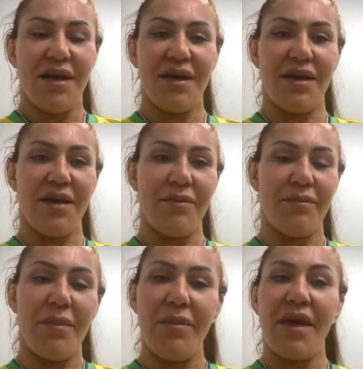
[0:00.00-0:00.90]

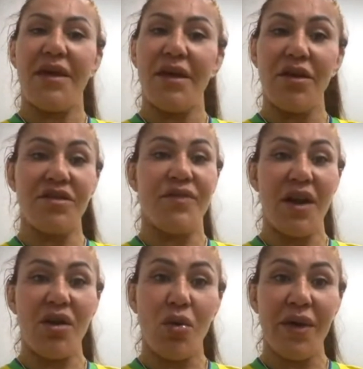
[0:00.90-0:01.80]
um, make you know it's
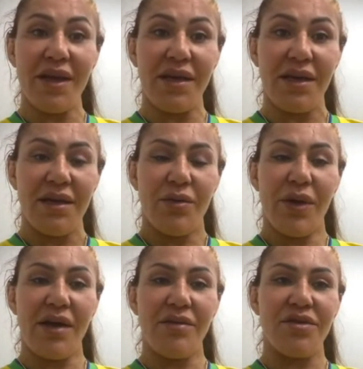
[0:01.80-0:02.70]
very quick
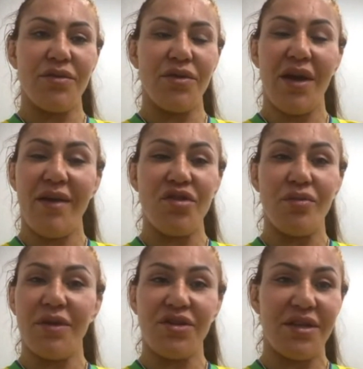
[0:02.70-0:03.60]
round. You don't have too
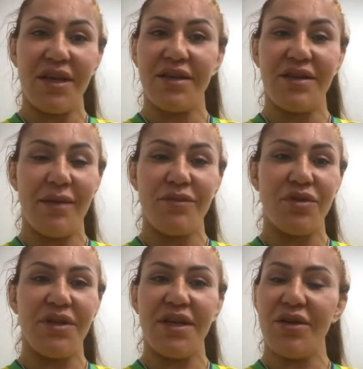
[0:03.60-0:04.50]
much think time to
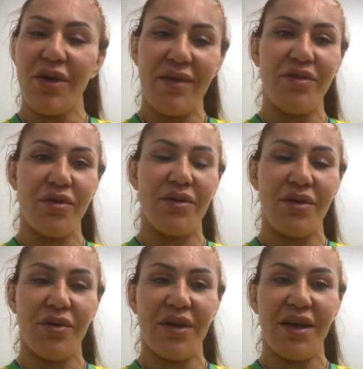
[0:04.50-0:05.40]
think. You have to you
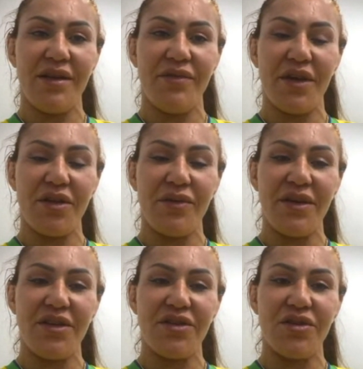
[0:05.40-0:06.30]
know get the
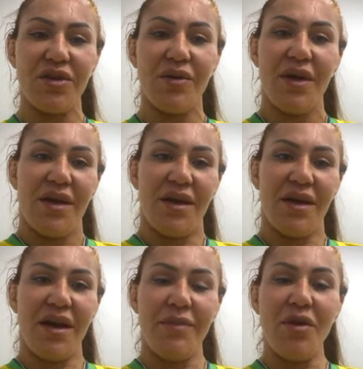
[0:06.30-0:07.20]
victory. So
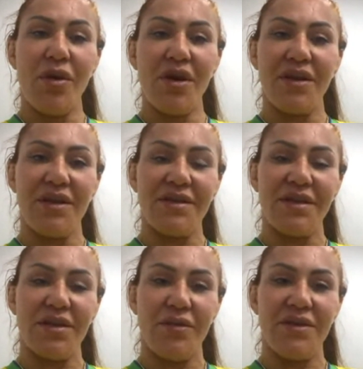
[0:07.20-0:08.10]
uh, I've been
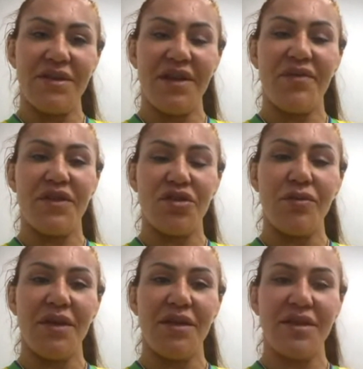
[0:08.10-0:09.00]
working this. and know it's
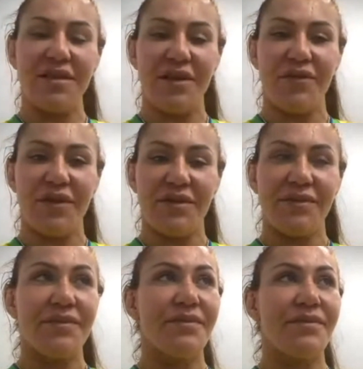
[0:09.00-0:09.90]
different. Two minutes is different.